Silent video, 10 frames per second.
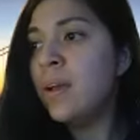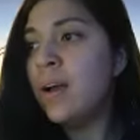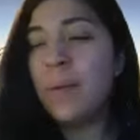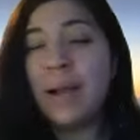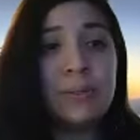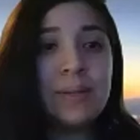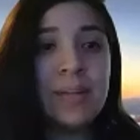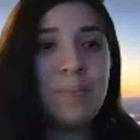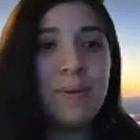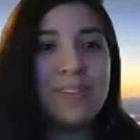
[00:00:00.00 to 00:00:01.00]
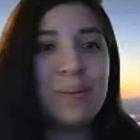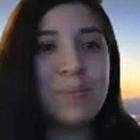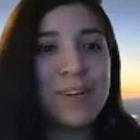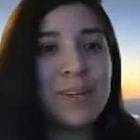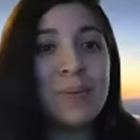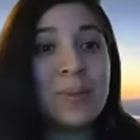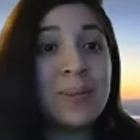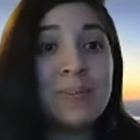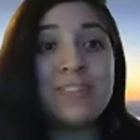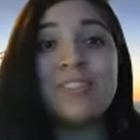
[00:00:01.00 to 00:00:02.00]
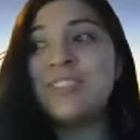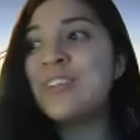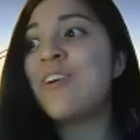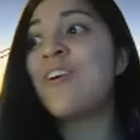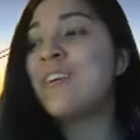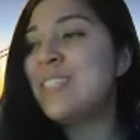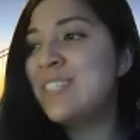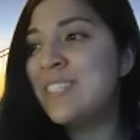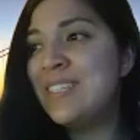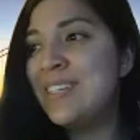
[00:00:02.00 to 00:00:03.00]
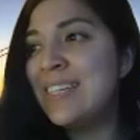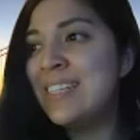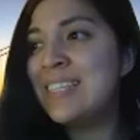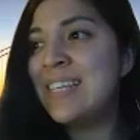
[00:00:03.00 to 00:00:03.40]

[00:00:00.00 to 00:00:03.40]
I do put that pretty quickly with just current students.